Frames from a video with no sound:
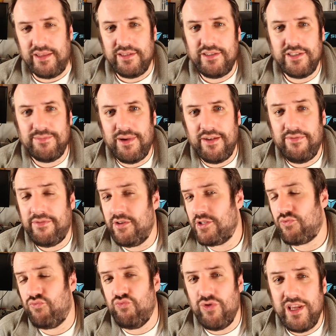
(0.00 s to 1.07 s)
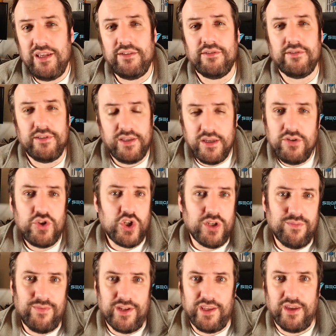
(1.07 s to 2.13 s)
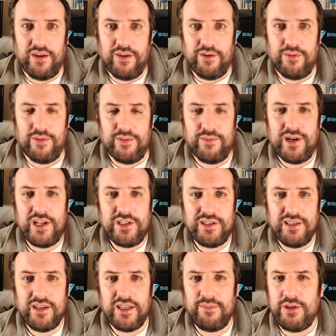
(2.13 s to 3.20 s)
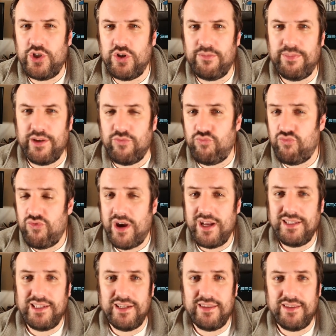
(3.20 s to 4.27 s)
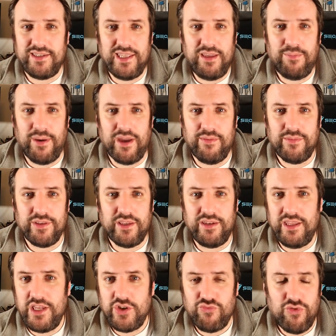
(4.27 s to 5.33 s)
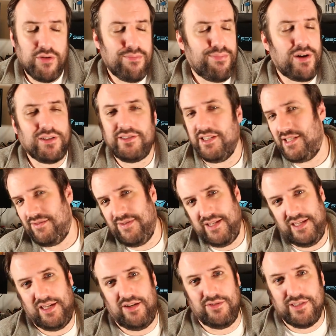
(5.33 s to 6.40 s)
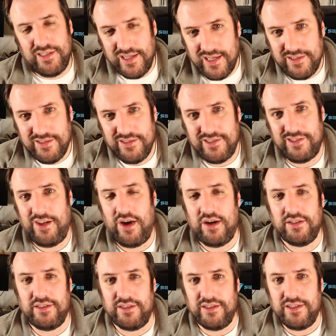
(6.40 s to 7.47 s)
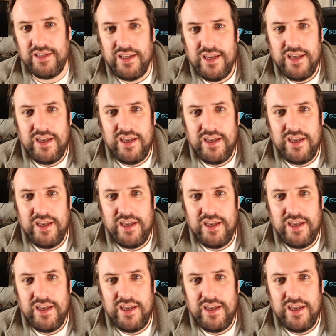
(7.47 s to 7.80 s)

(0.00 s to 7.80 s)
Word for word: This is my first real YouTube video and we're actually going to be jumping right into the deep end with a niche robotics video to get us started.